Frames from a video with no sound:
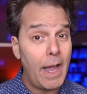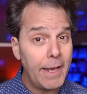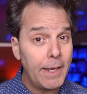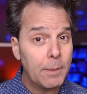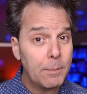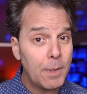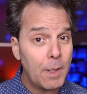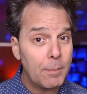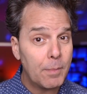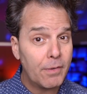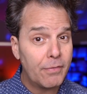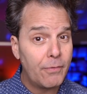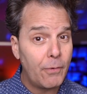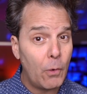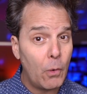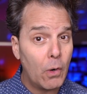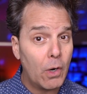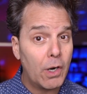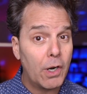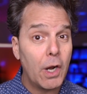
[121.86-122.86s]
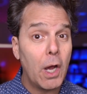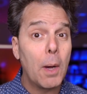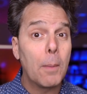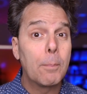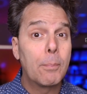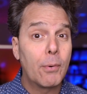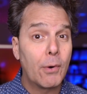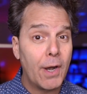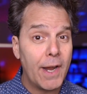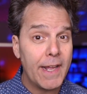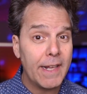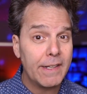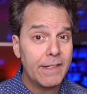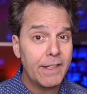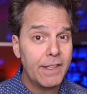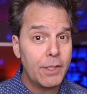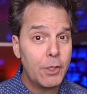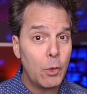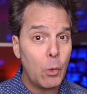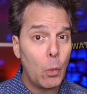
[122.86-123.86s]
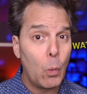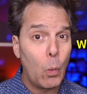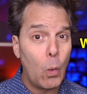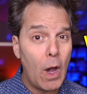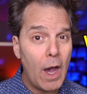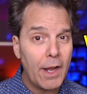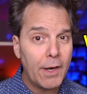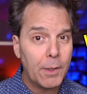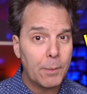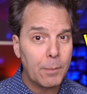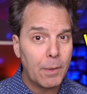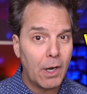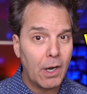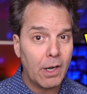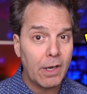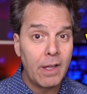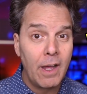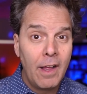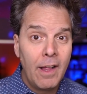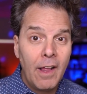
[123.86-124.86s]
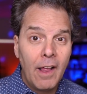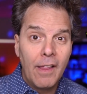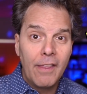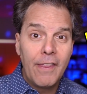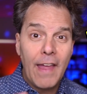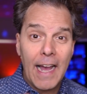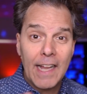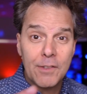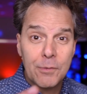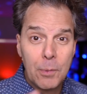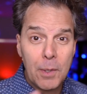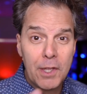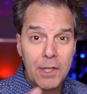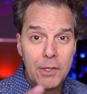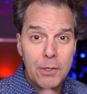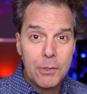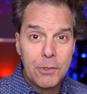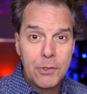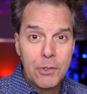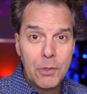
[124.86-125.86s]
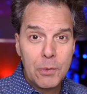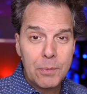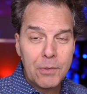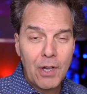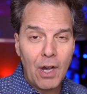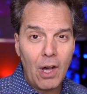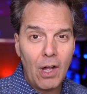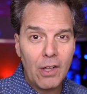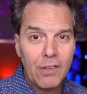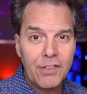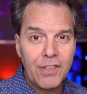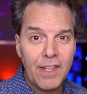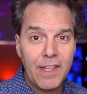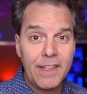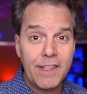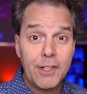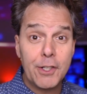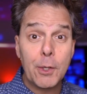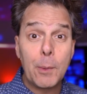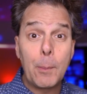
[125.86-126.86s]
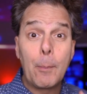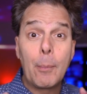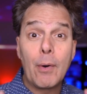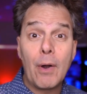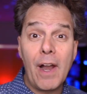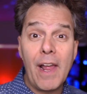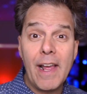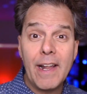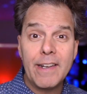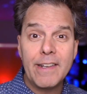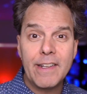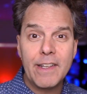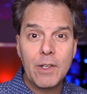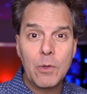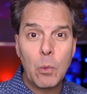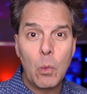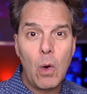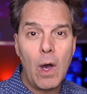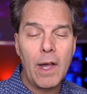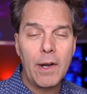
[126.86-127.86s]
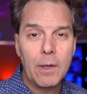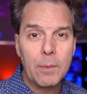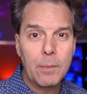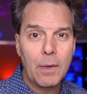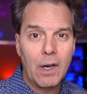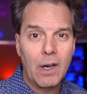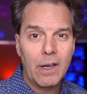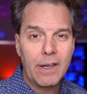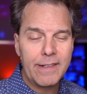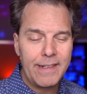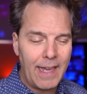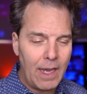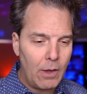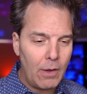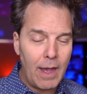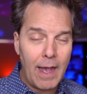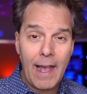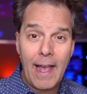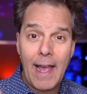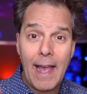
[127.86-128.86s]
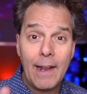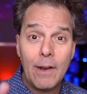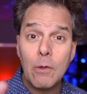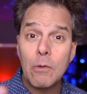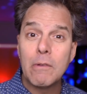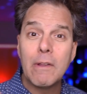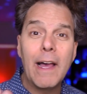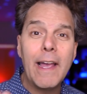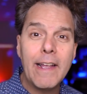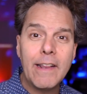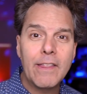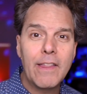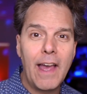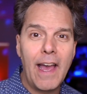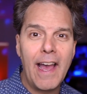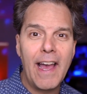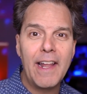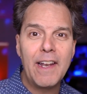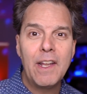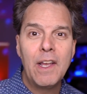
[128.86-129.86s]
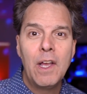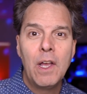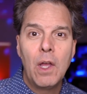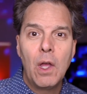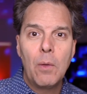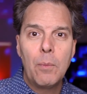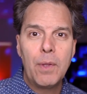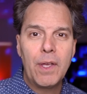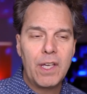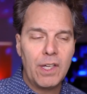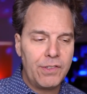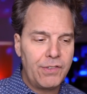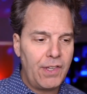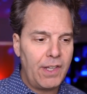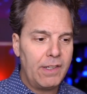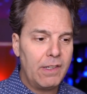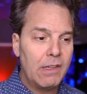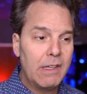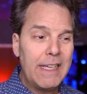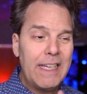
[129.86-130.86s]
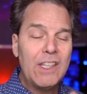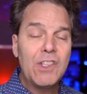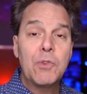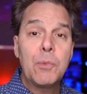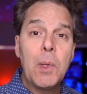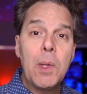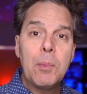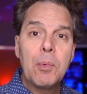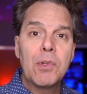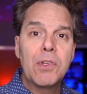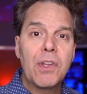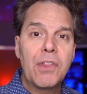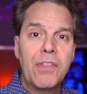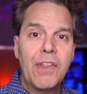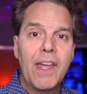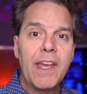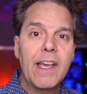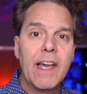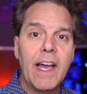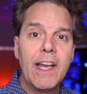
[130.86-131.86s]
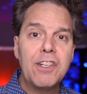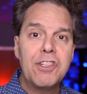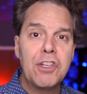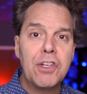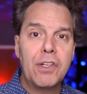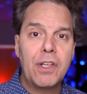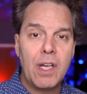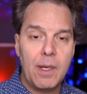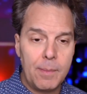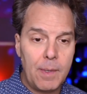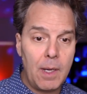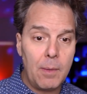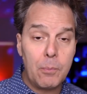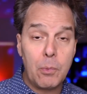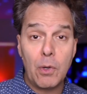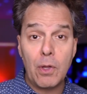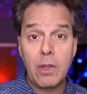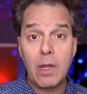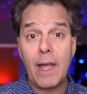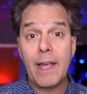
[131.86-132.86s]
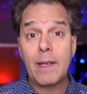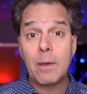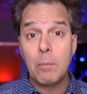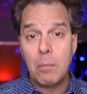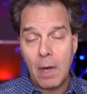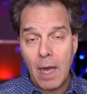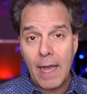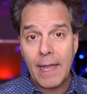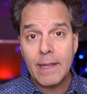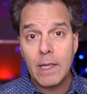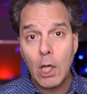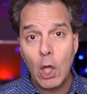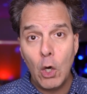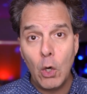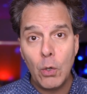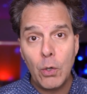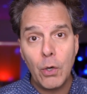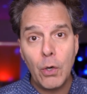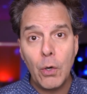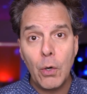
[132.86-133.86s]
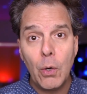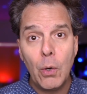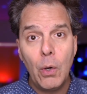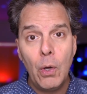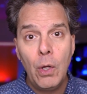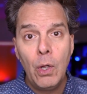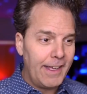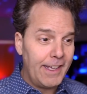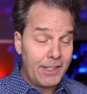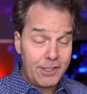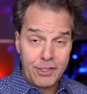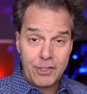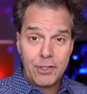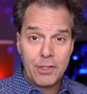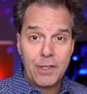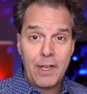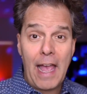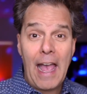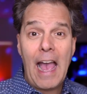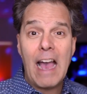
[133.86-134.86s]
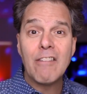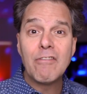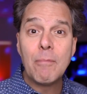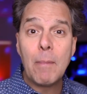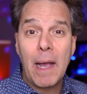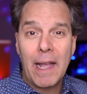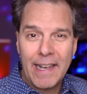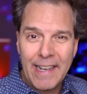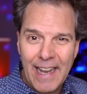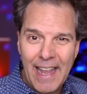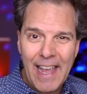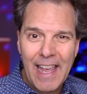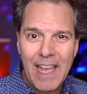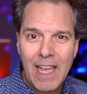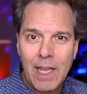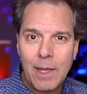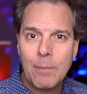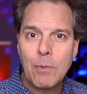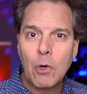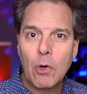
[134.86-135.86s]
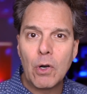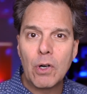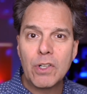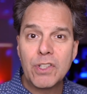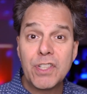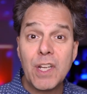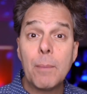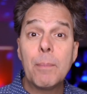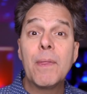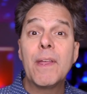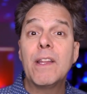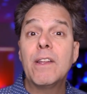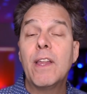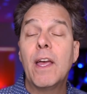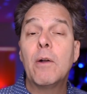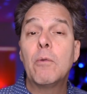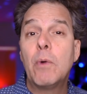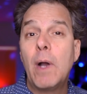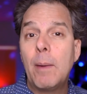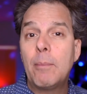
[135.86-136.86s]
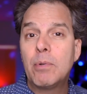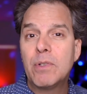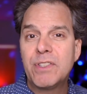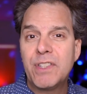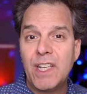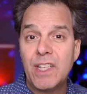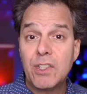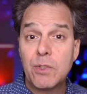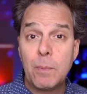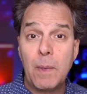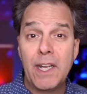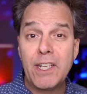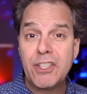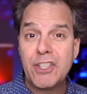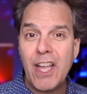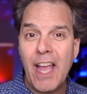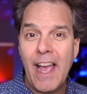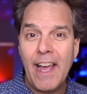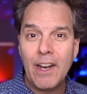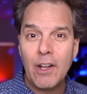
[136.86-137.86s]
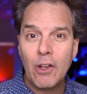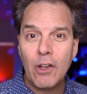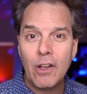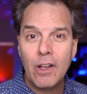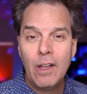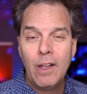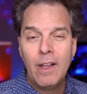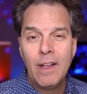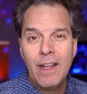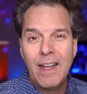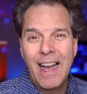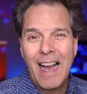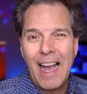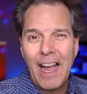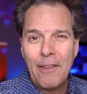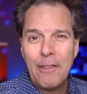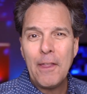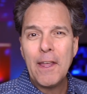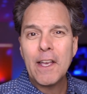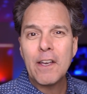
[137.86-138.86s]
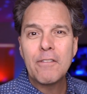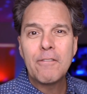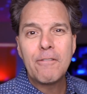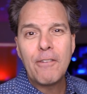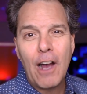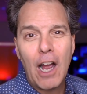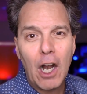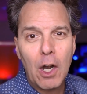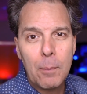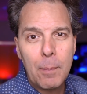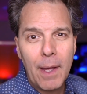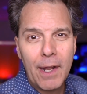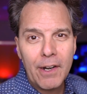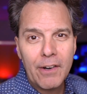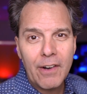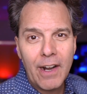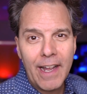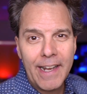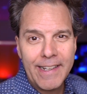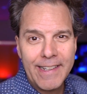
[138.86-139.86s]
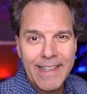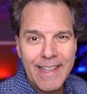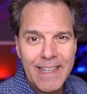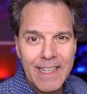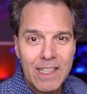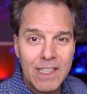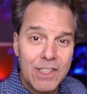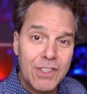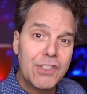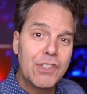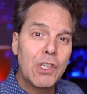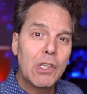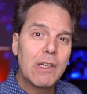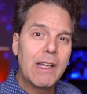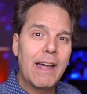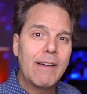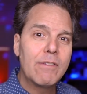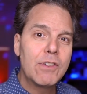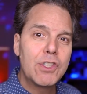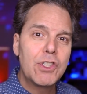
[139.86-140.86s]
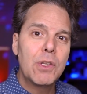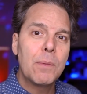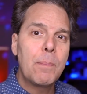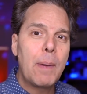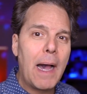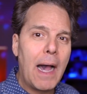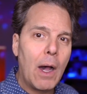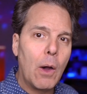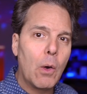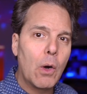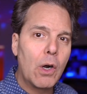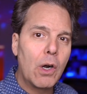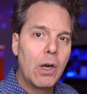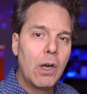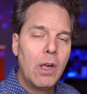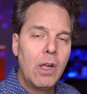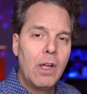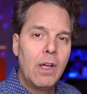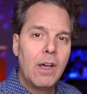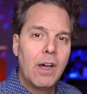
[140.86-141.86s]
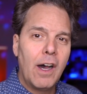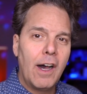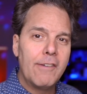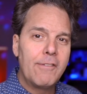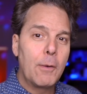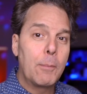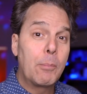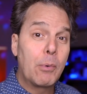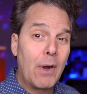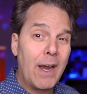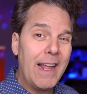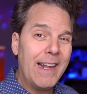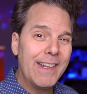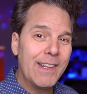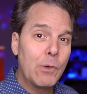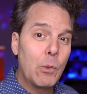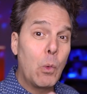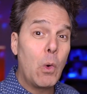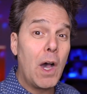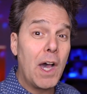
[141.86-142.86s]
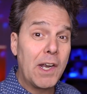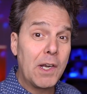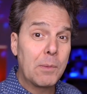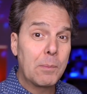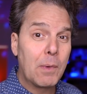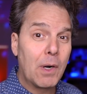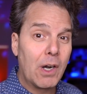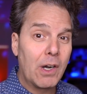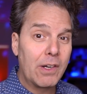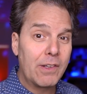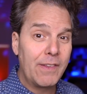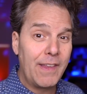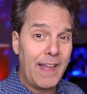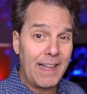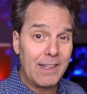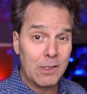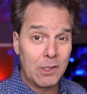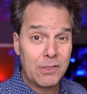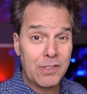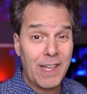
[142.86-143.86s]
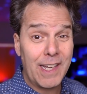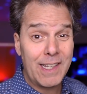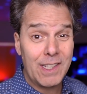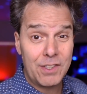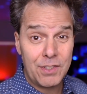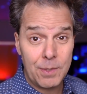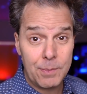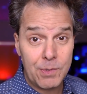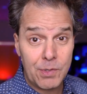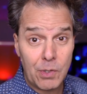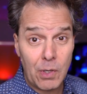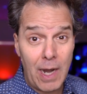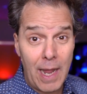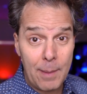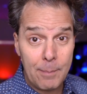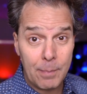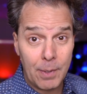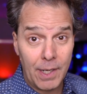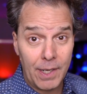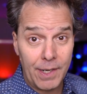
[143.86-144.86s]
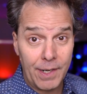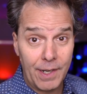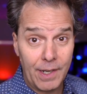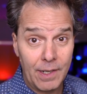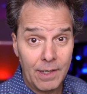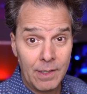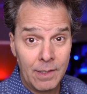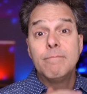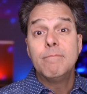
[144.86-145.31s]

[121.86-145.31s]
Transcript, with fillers: Item number four, a branded watermark. That's what YouTube calls it, your branded watermark. Now, I don't like that, because it leads people to think I should come up with like my logo, it should have my name or something that represents my channel. I think a far better idea is to leverage the power of a branded watermark that looks like a subscribe button.